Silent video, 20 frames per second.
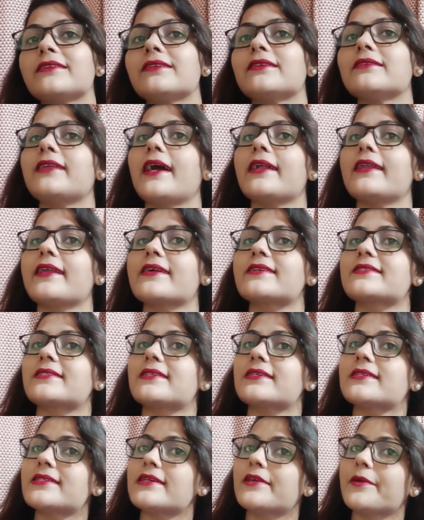that
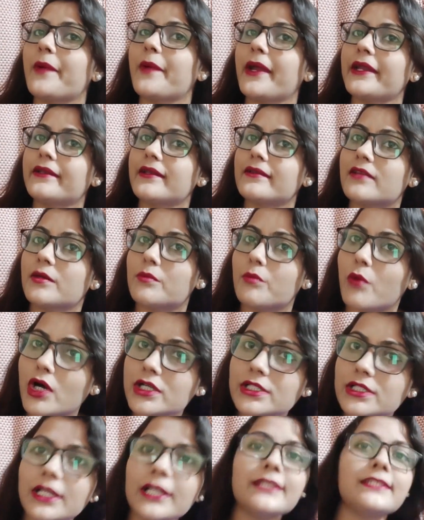exacerbated the
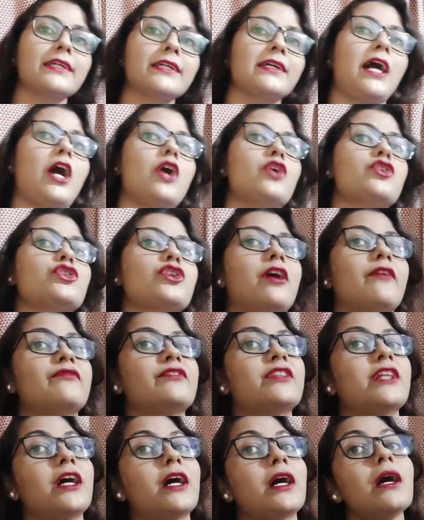mortality count
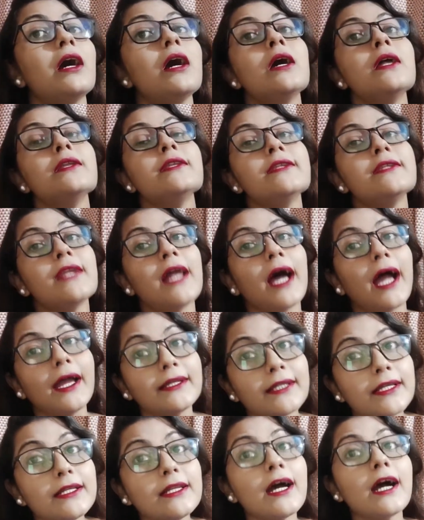of the
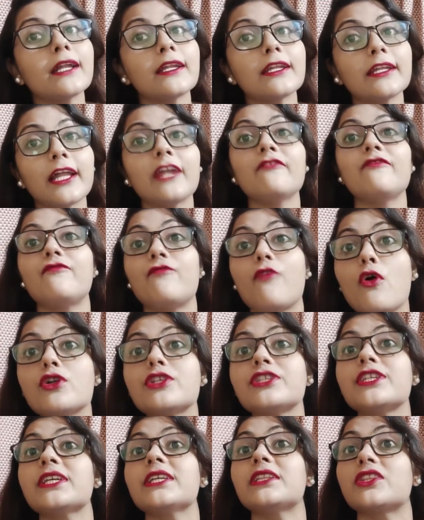
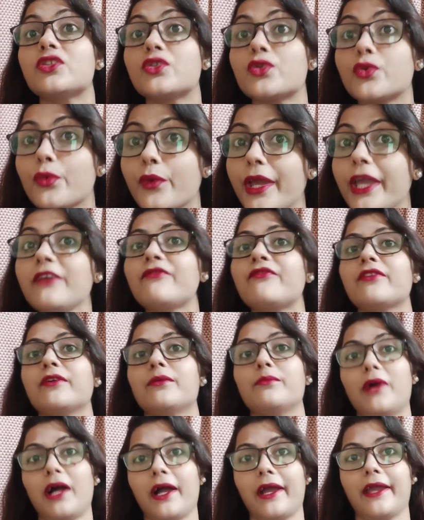1943
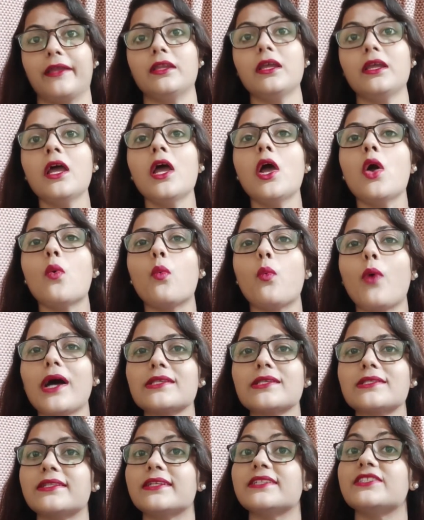famine
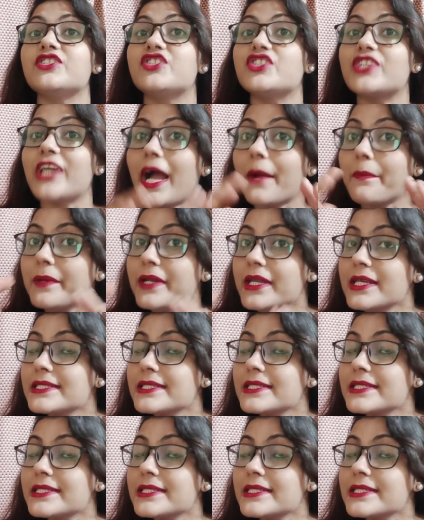was the Japanese